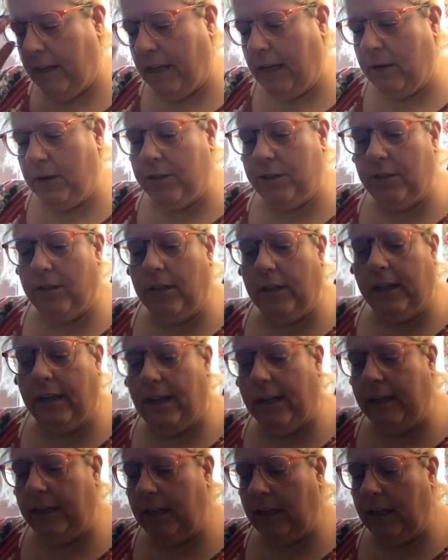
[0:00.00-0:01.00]
I was kind
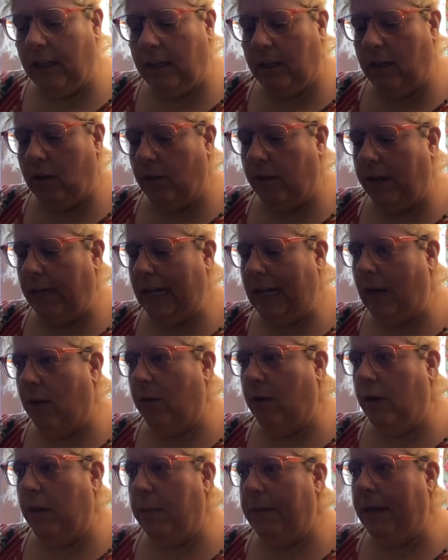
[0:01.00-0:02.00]
of going
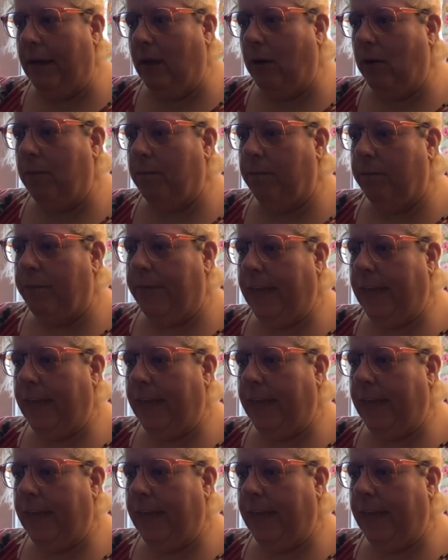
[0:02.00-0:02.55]
out and about.